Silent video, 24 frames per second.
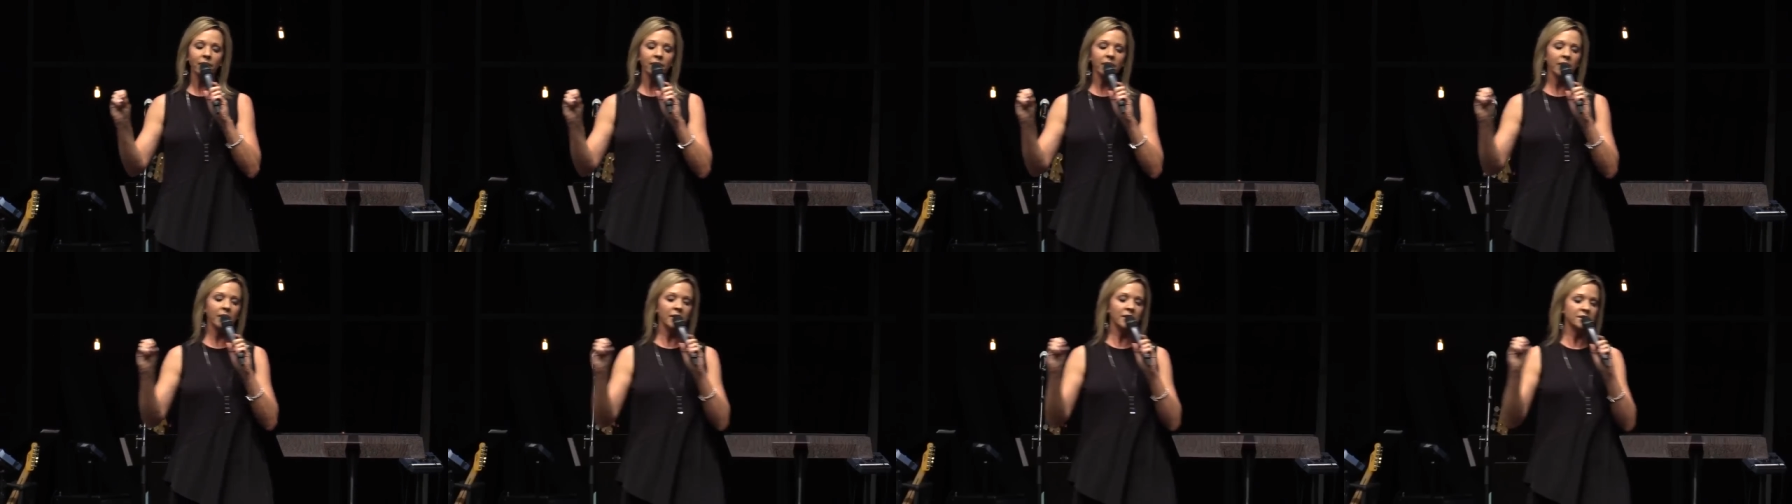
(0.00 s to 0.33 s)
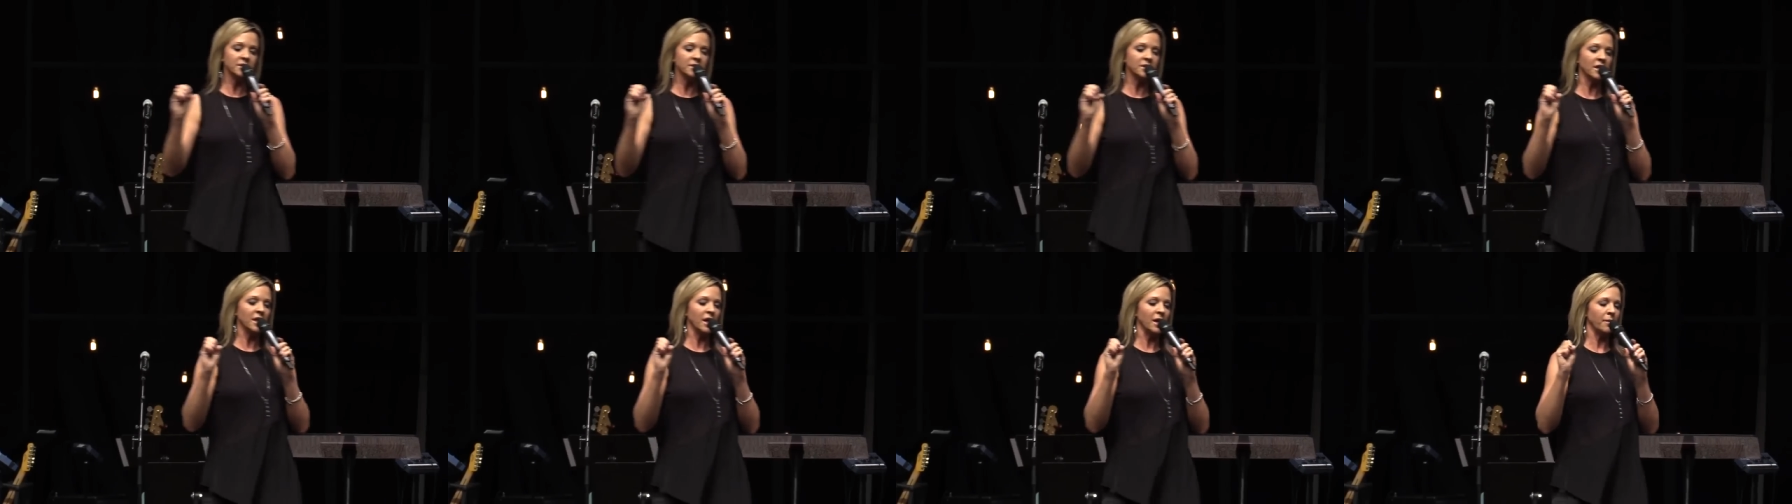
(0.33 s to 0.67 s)

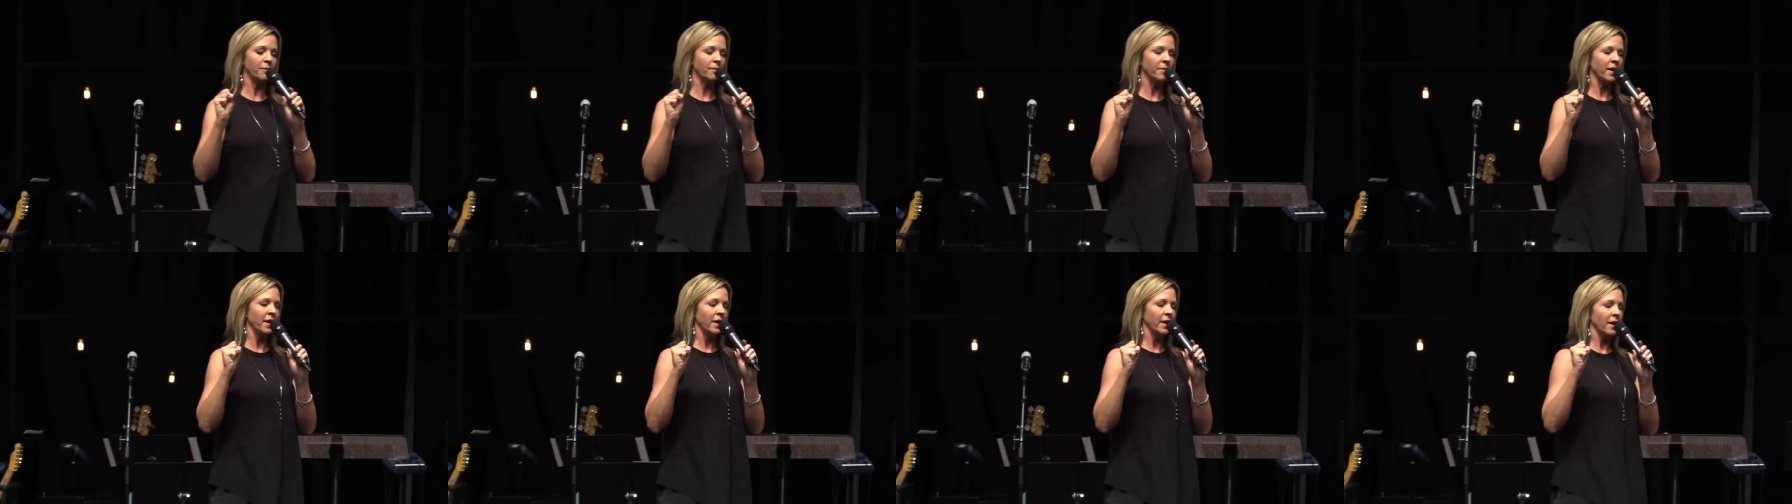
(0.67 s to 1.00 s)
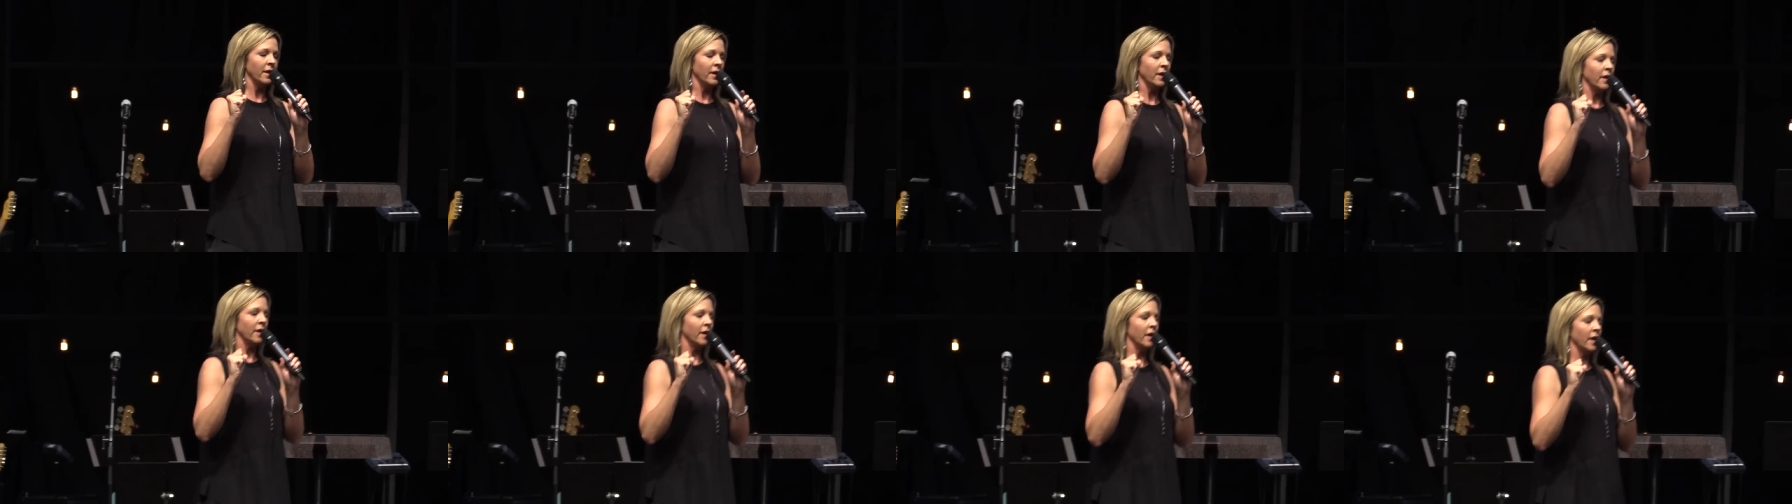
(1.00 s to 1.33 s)
is um,
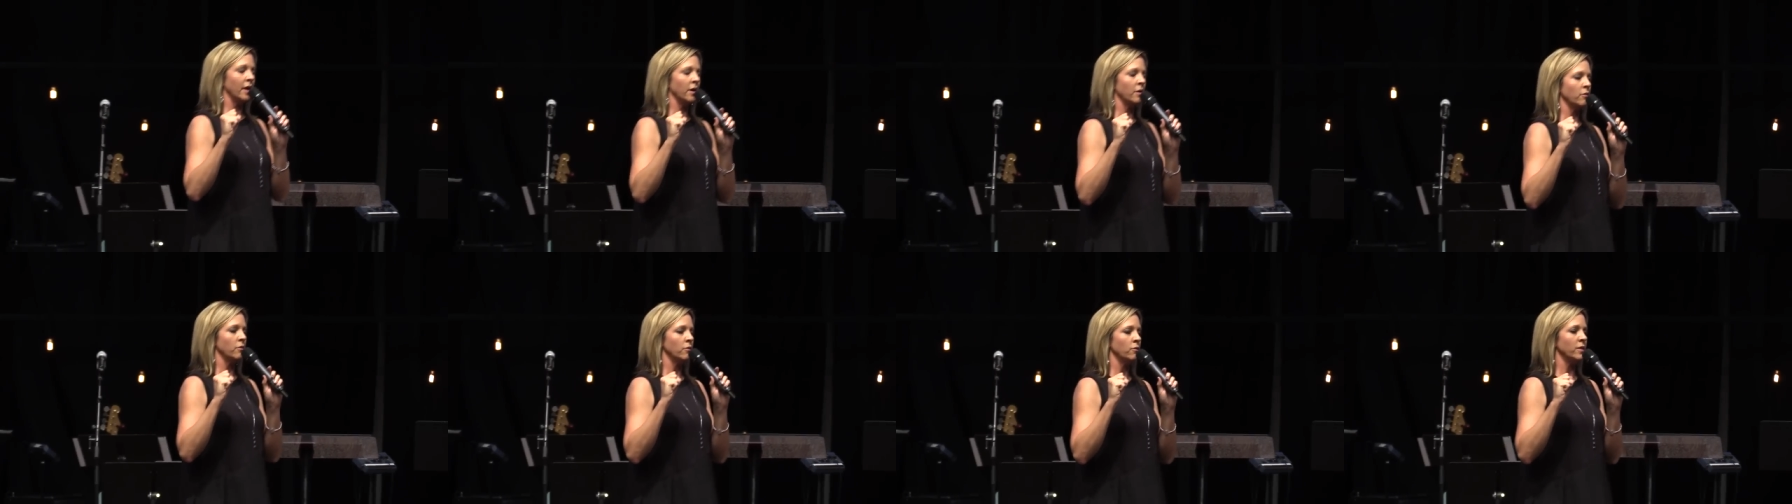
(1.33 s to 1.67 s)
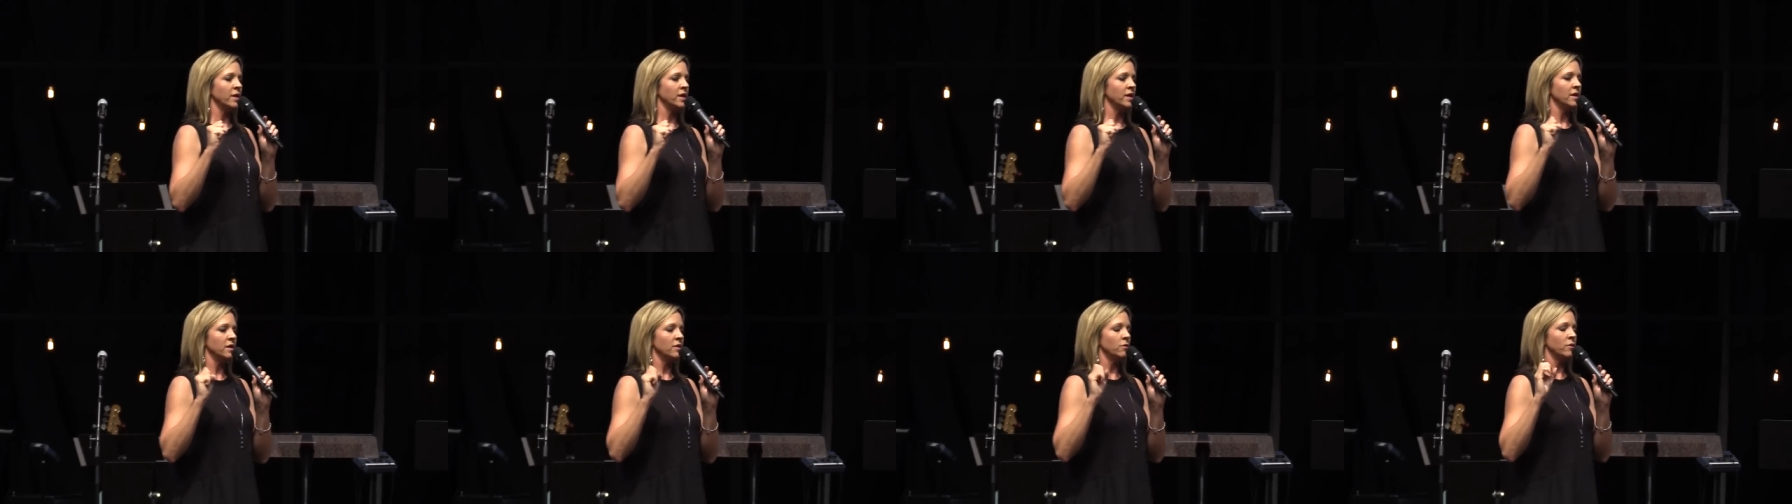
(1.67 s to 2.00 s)
uh,
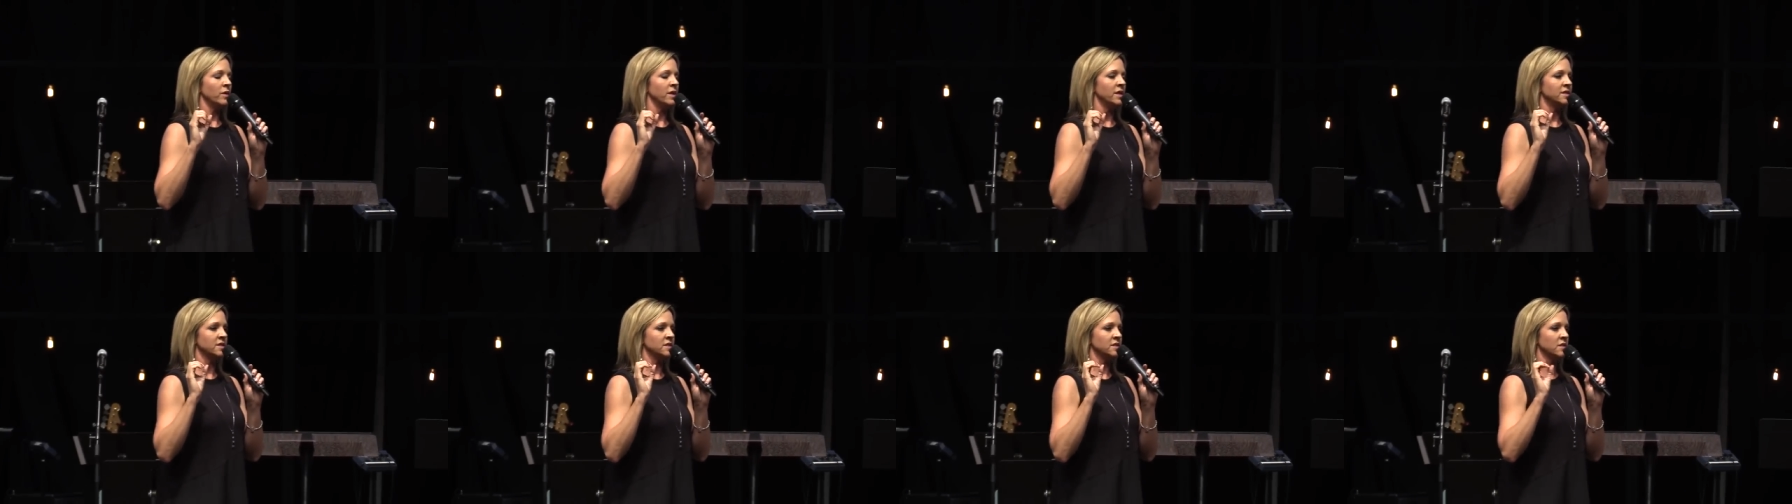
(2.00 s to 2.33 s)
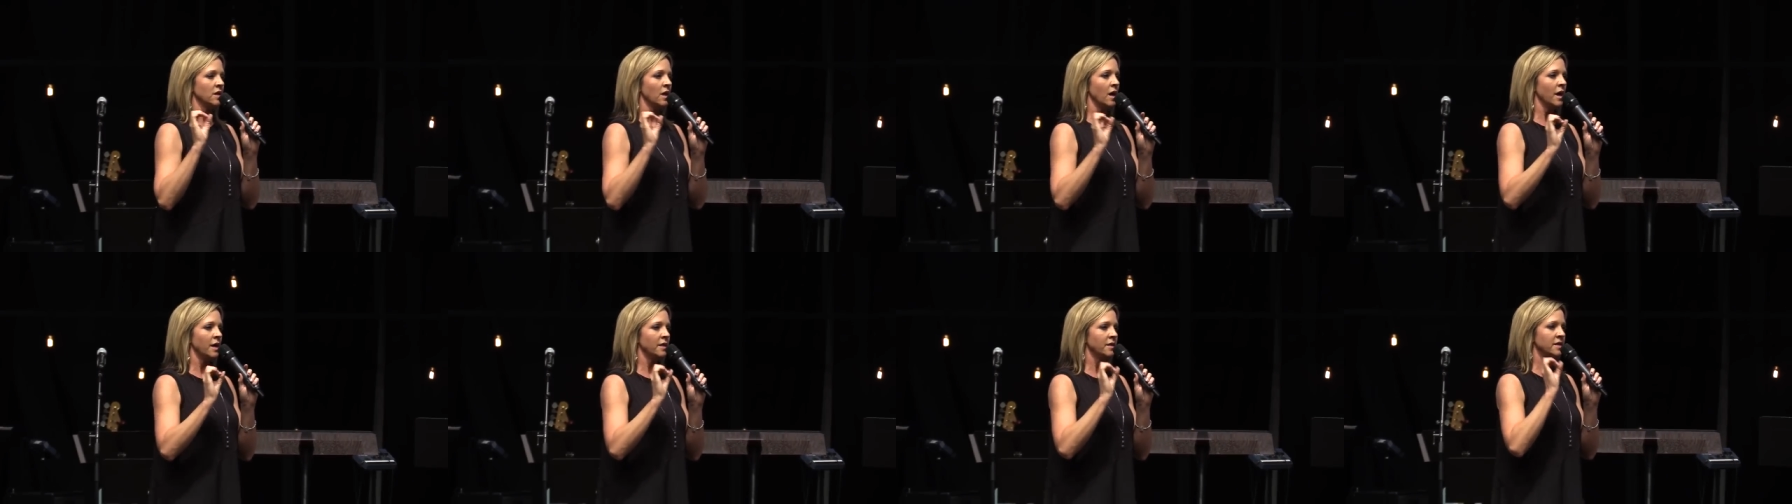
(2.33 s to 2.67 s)
we we
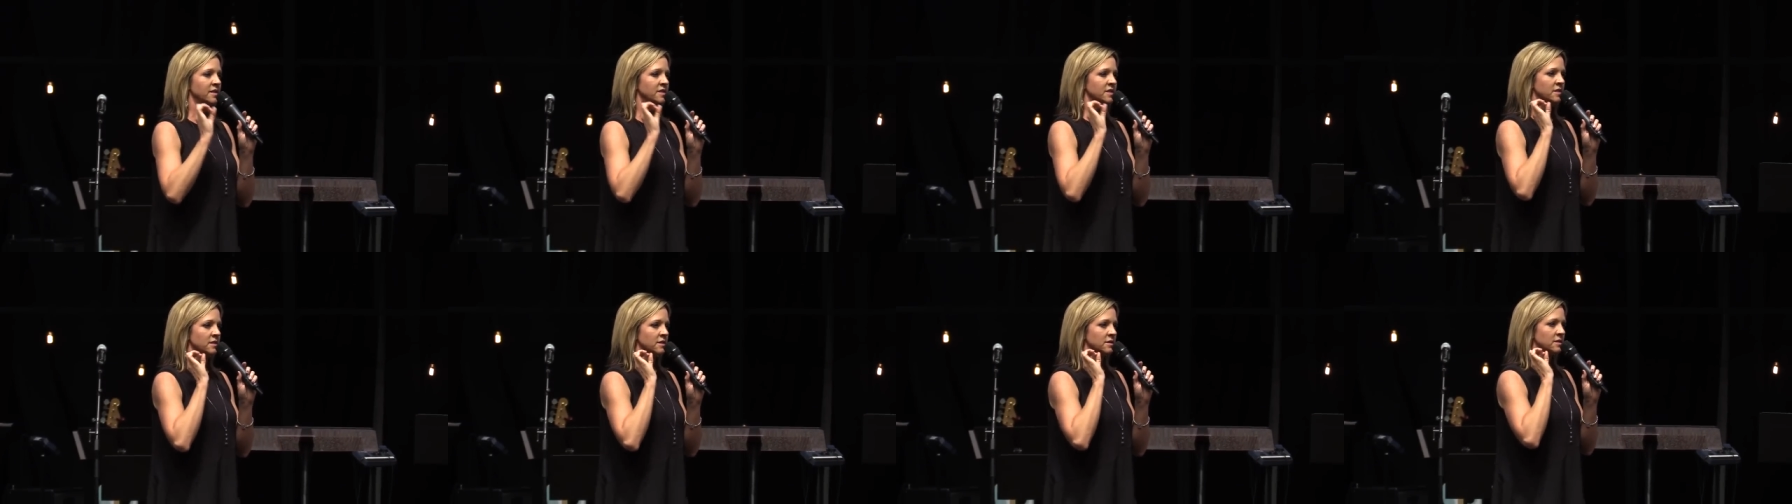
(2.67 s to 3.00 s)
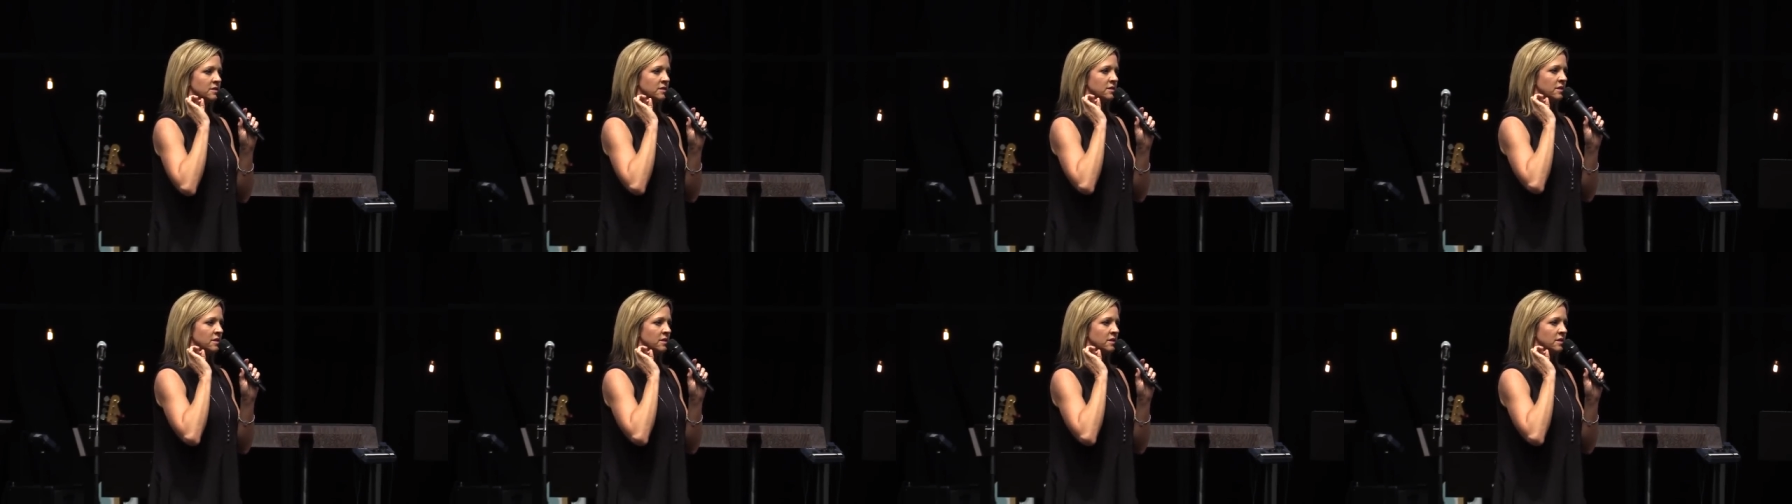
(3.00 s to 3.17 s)
saw this